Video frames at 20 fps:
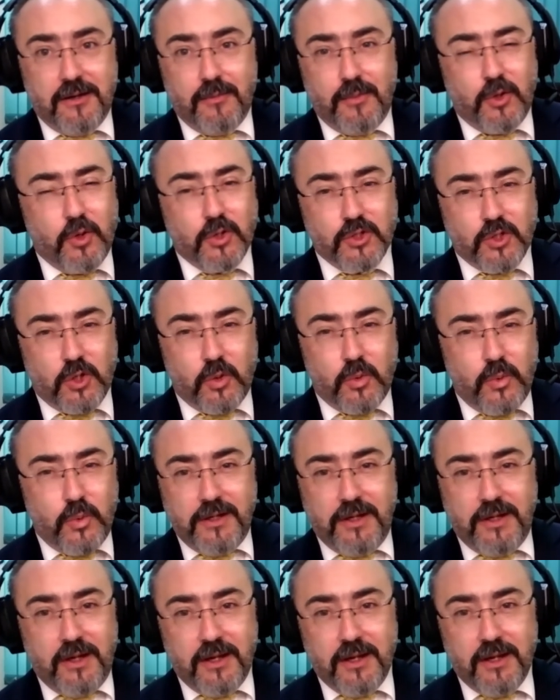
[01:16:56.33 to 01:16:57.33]
Because
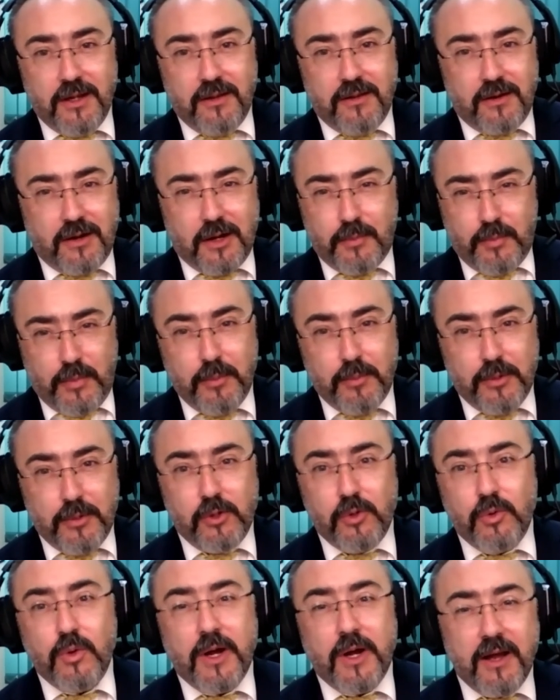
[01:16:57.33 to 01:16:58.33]
already there are
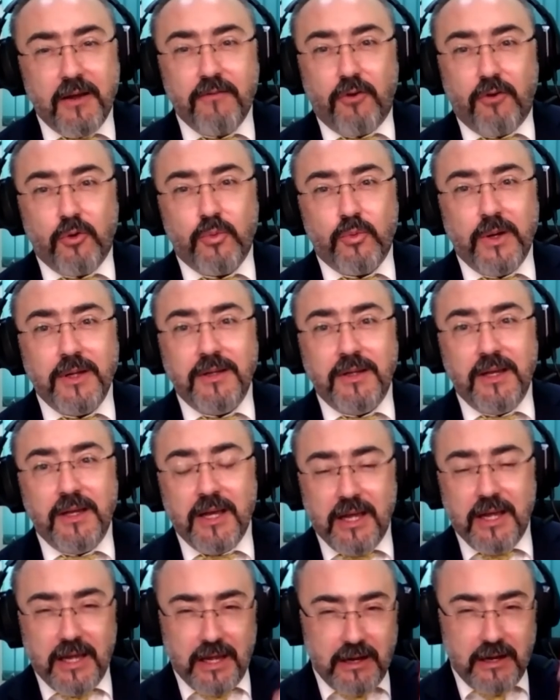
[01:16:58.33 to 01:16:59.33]
people who have already
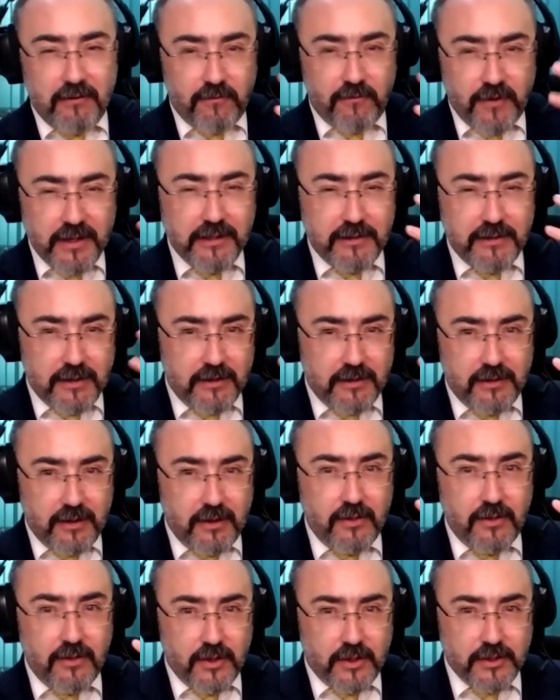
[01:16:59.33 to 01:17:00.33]
invented
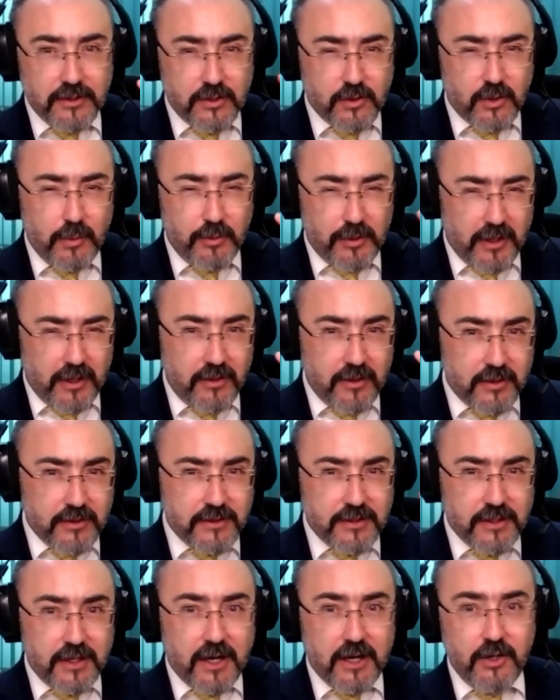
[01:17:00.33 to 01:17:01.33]
in their script, in their
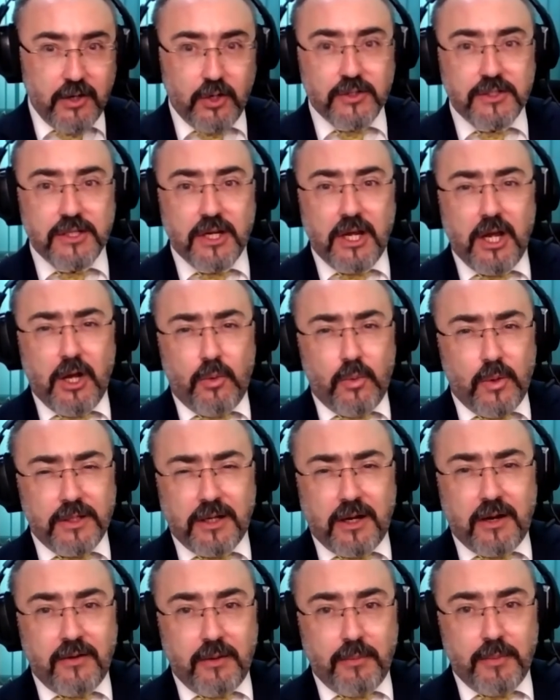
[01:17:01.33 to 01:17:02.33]
scenarios, what
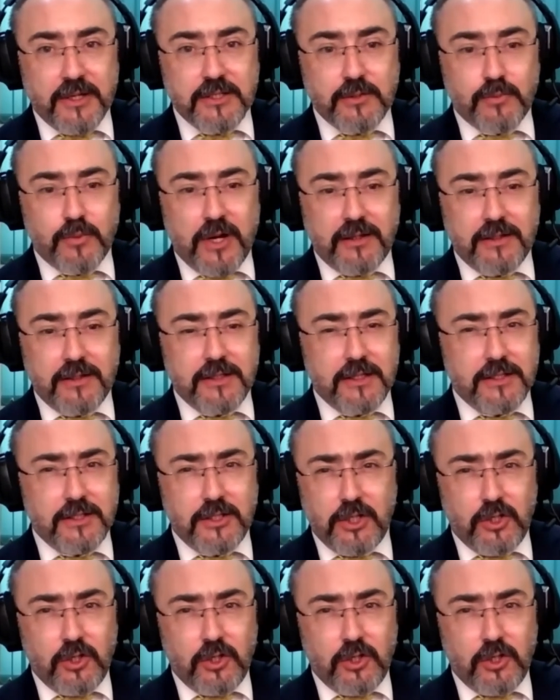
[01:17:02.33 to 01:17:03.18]
are the best practices.